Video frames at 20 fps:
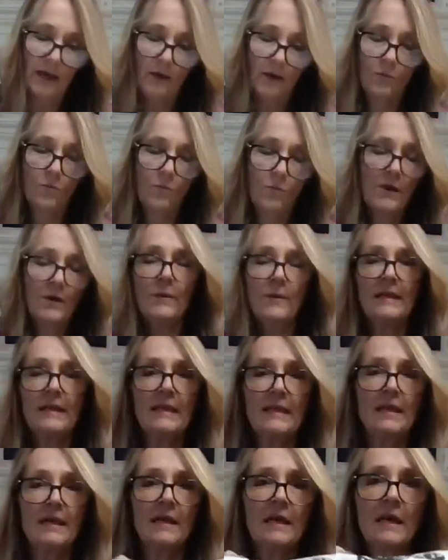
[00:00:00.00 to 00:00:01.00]
what do we
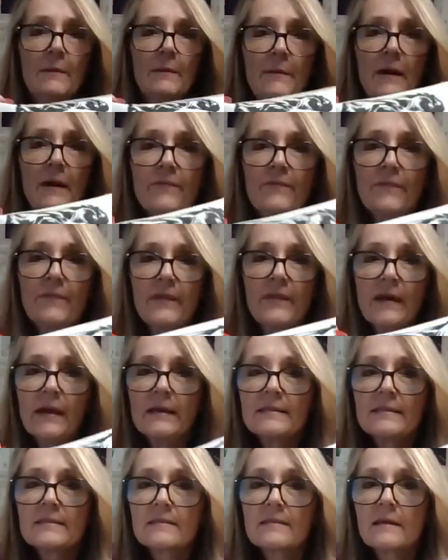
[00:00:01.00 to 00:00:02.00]
think about
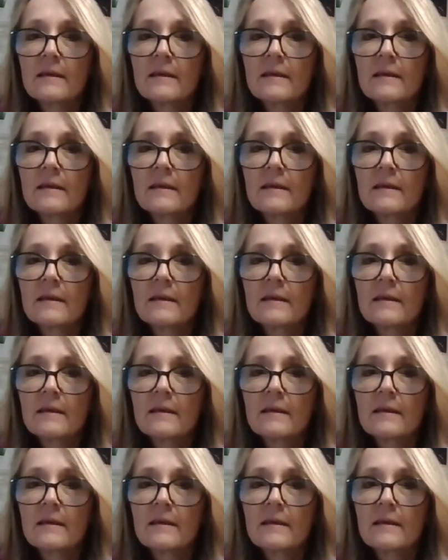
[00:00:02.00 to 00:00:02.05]
this?